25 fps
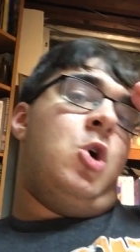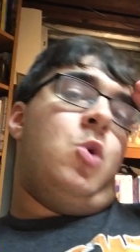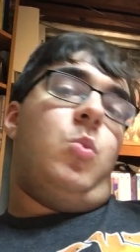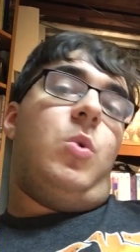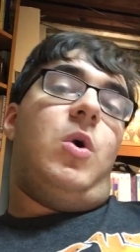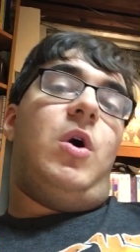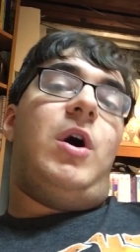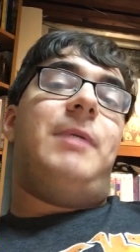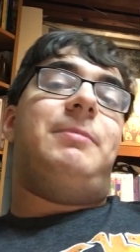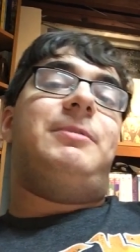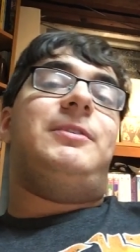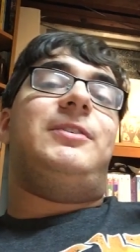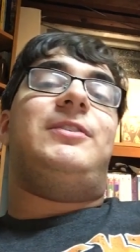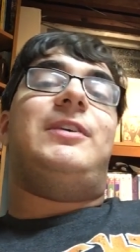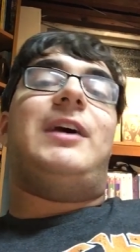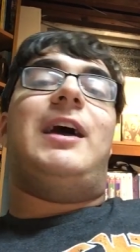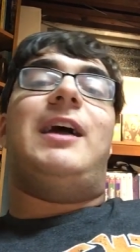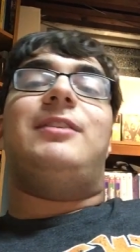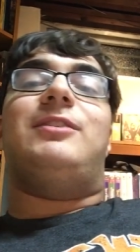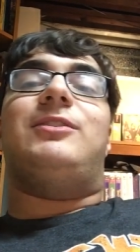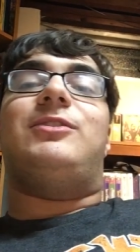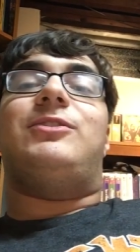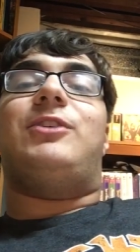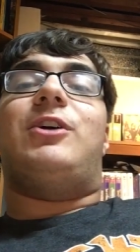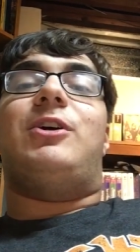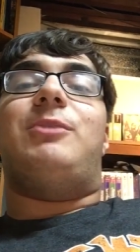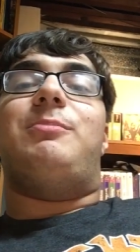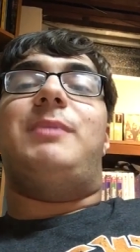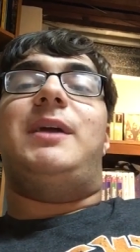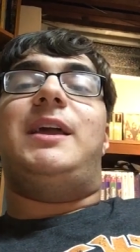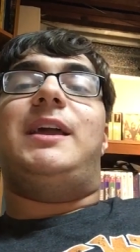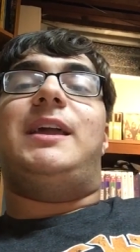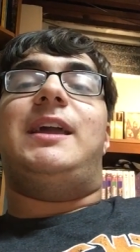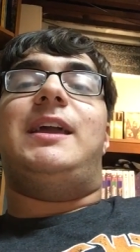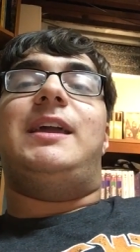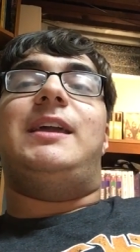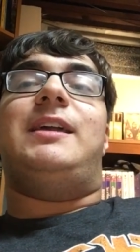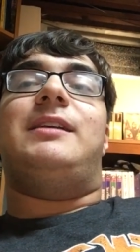Well, I've decided to start
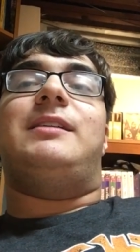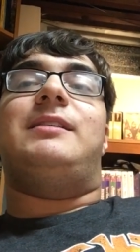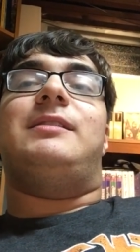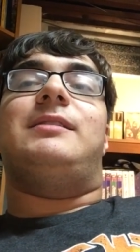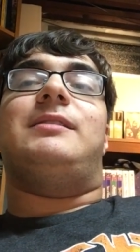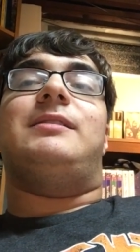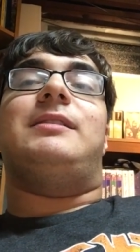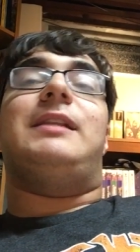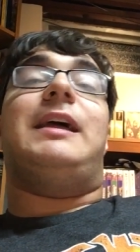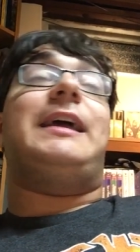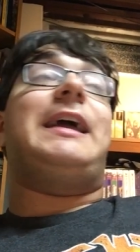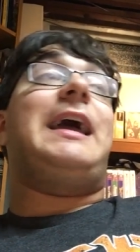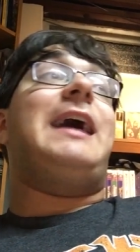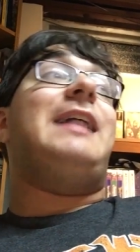making, like,